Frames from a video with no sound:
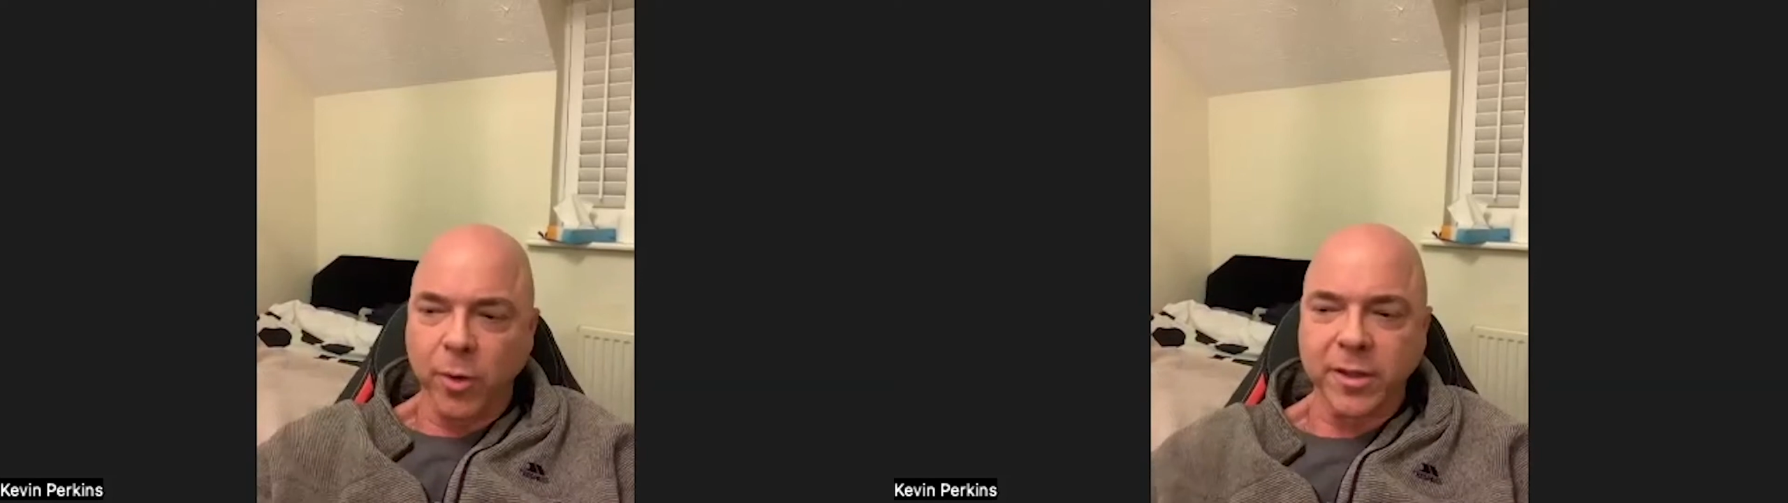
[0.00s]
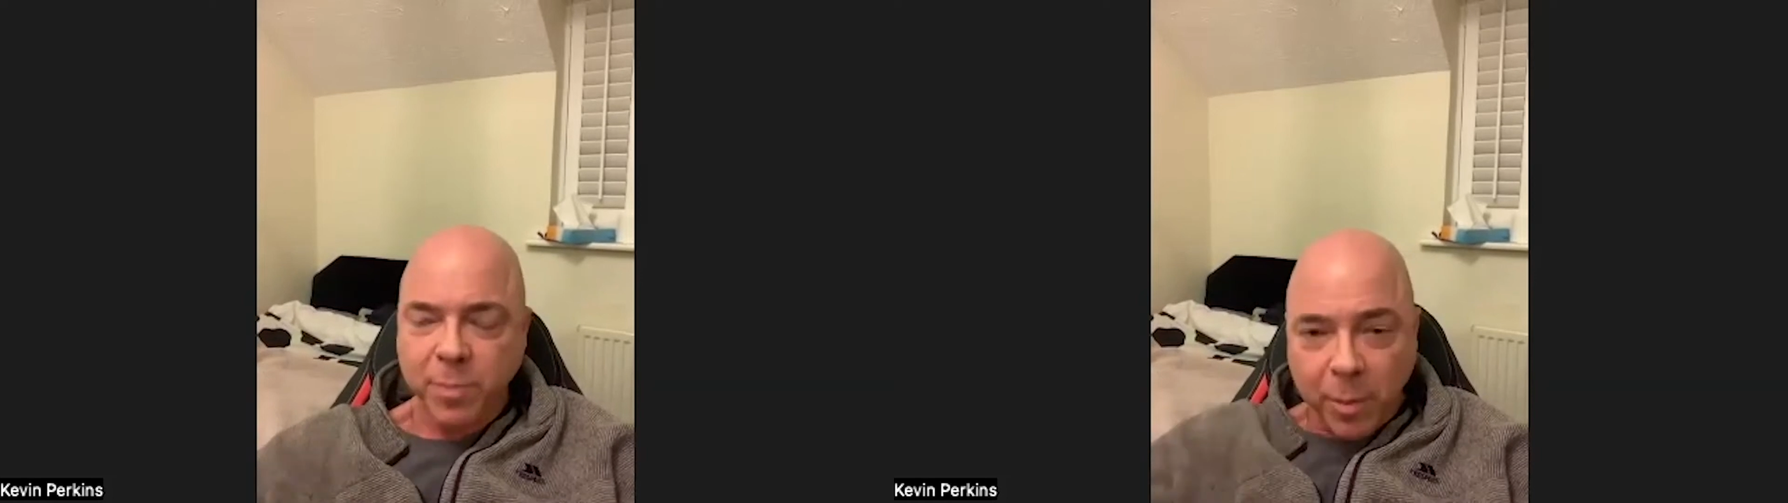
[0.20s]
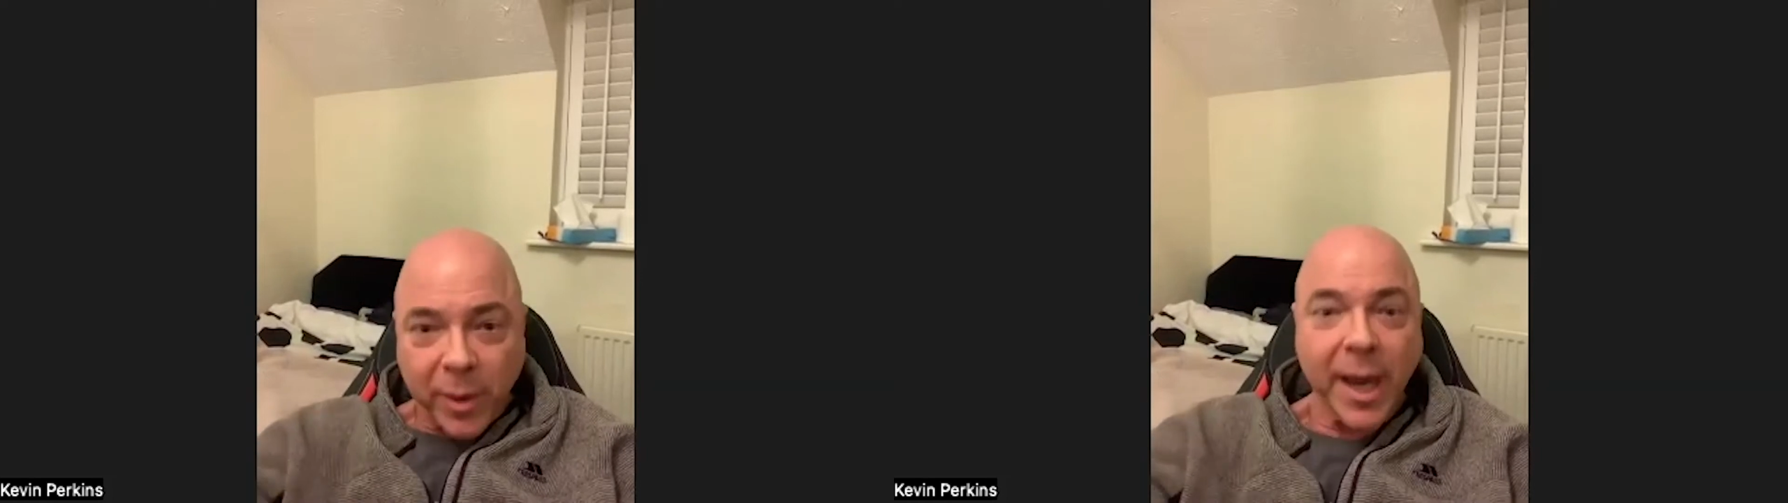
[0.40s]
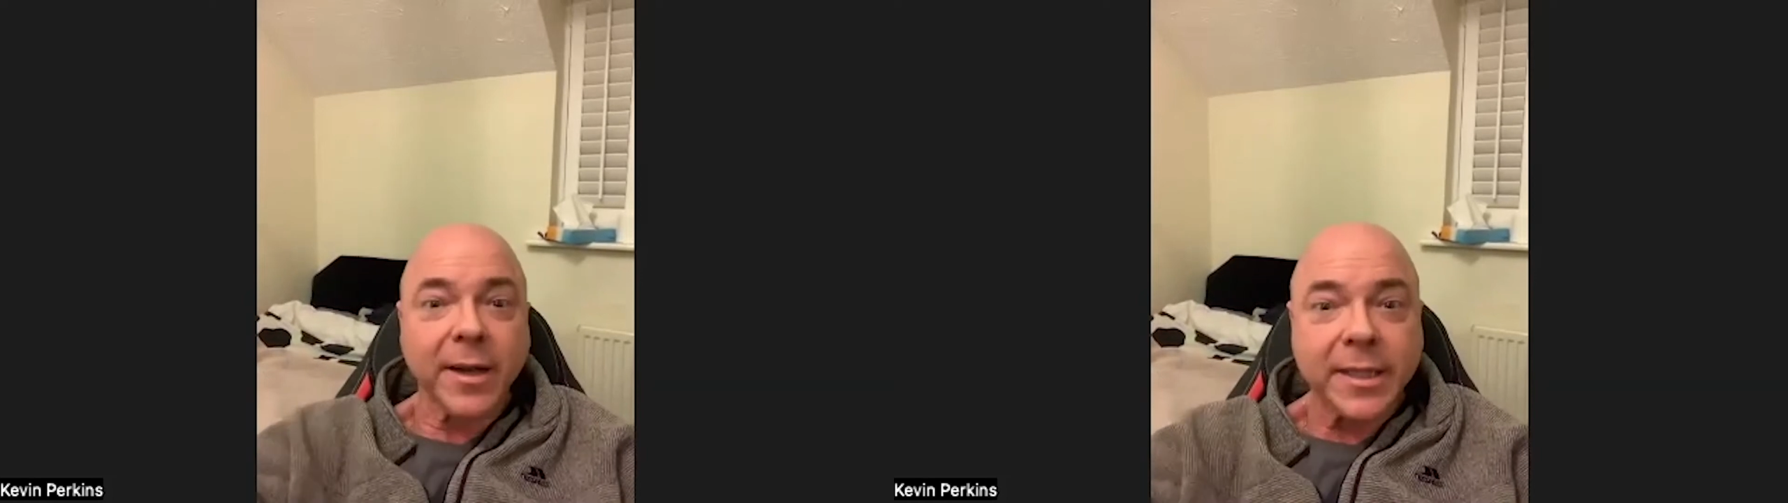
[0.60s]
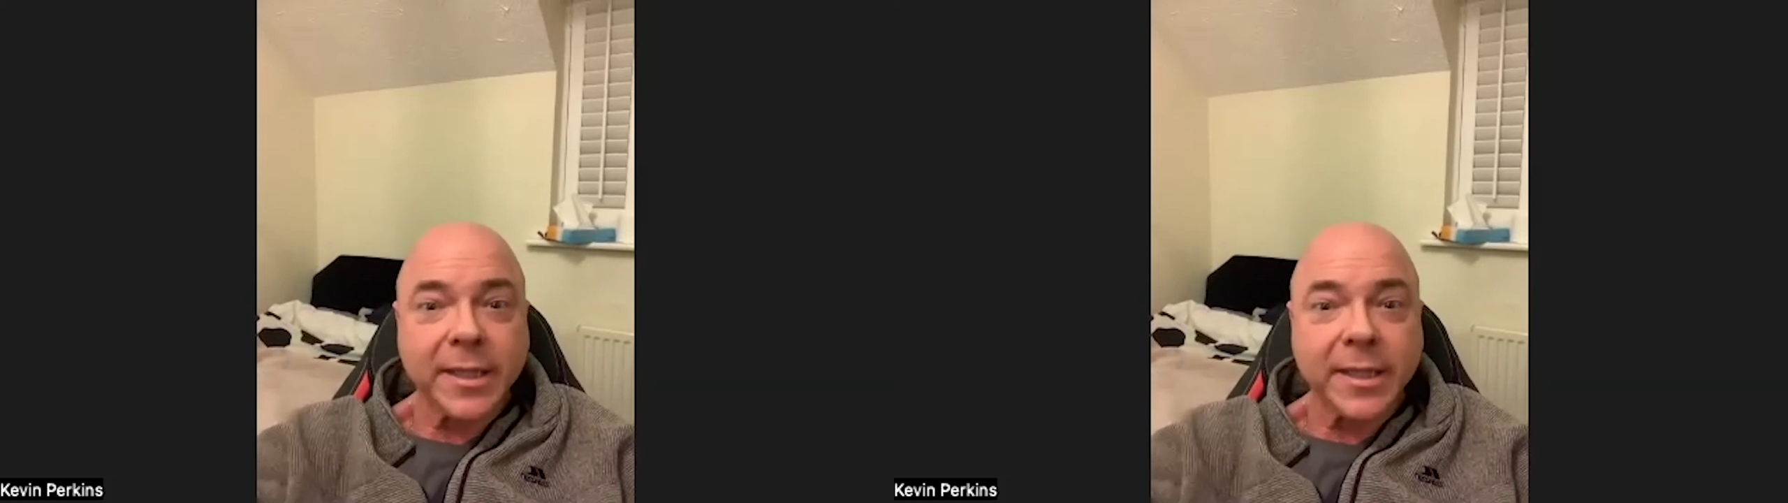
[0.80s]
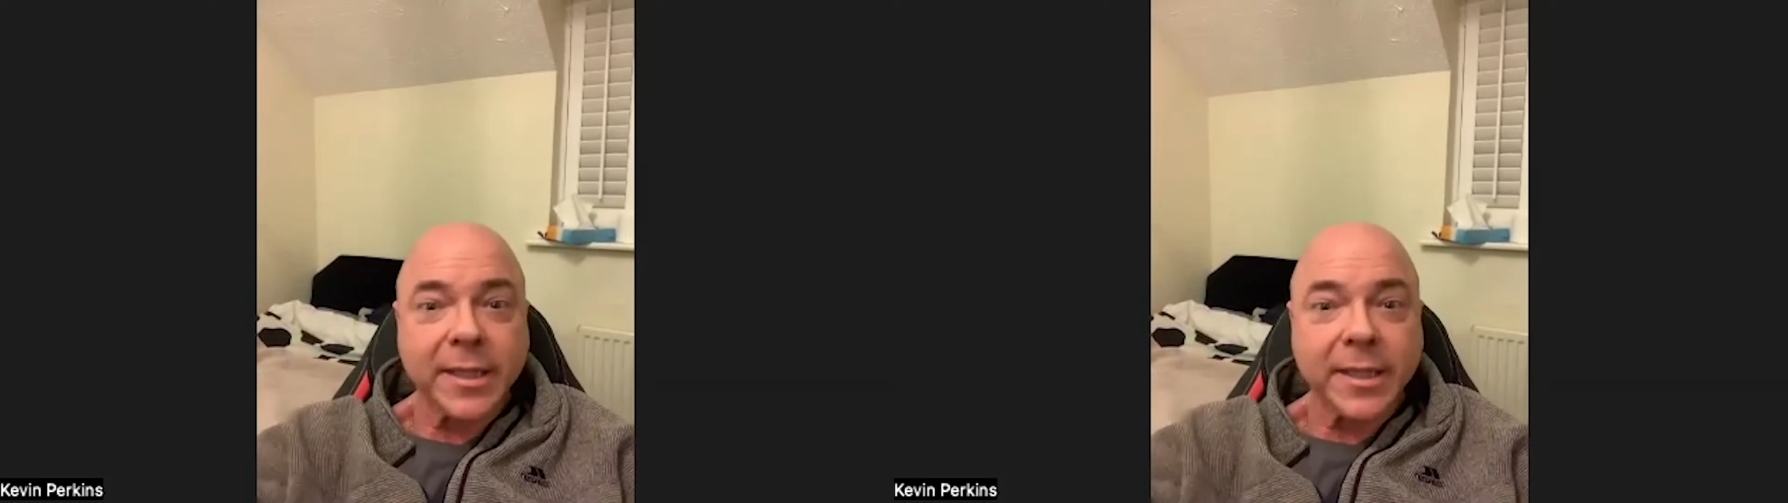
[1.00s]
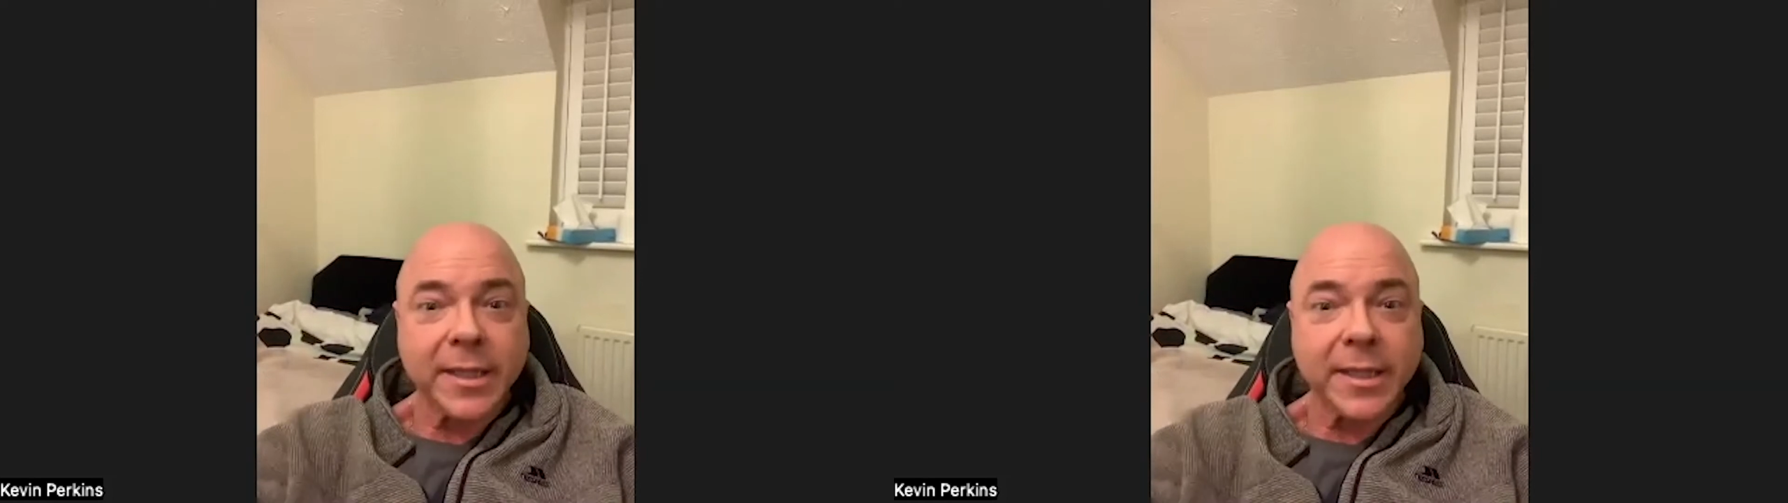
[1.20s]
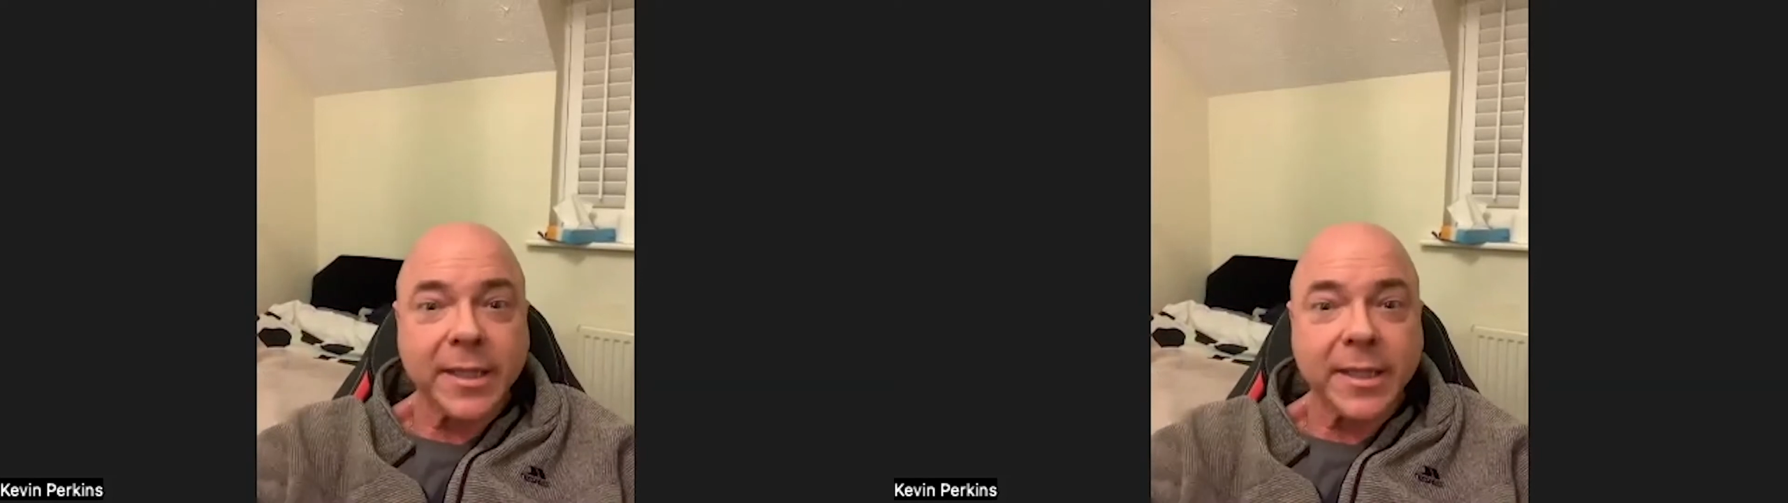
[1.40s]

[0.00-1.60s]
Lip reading: This popularity, people